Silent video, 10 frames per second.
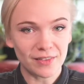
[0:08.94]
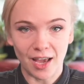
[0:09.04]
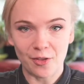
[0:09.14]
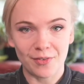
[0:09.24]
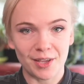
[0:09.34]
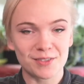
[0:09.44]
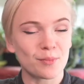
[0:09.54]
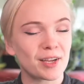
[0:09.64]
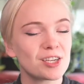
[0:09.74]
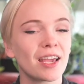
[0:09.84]
the other videos on
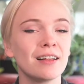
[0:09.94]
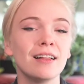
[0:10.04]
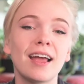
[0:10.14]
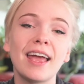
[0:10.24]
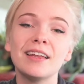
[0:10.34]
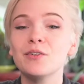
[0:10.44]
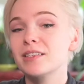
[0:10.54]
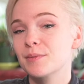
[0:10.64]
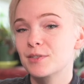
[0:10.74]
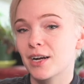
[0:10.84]
my channel, and you can
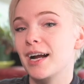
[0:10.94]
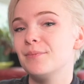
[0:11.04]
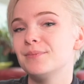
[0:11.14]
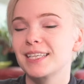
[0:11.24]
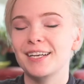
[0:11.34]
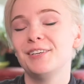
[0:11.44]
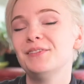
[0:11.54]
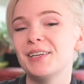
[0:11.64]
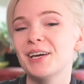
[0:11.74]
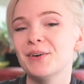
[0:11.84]
subscribe to get a new
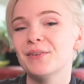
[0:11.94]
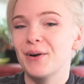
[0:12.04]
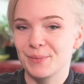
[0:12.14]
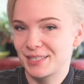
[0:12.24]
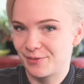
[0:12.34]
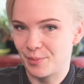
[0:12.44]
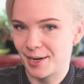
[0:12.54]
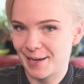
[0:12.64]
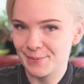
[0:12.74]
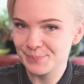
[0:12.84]
video almost every
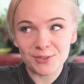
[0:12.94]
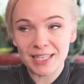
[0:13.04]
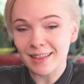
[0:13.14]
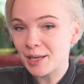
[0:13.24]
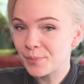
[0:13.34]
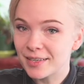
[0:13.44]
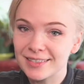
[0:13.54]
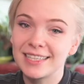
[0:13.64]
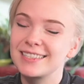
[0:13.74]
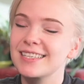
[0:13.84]
Monday. Do hit the like
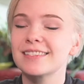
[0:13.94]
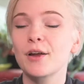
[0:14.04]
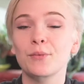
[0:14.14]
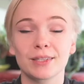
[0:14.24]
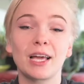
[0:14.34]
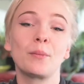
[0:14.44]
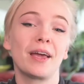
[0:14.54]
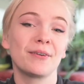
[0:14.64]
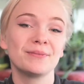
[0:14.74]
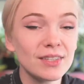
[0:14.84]
button, it does really help me
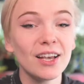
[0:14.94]
out.